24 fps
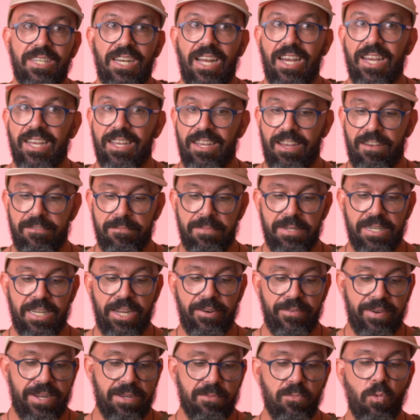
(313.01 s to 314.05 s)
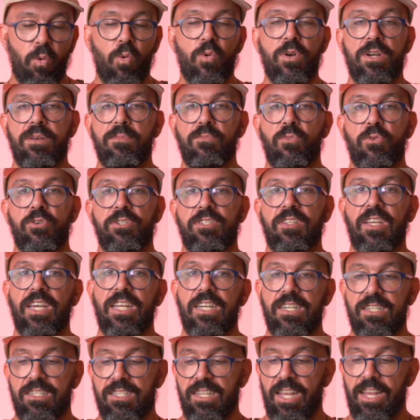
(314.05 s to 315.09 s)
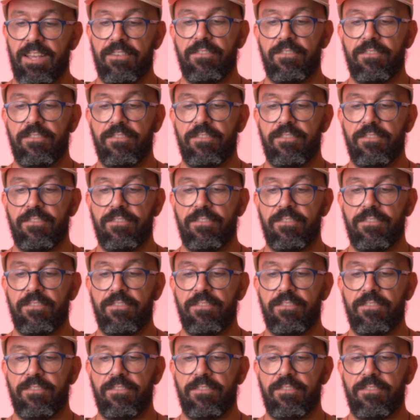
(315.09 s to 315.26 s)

I've been hearing more and more skaters saying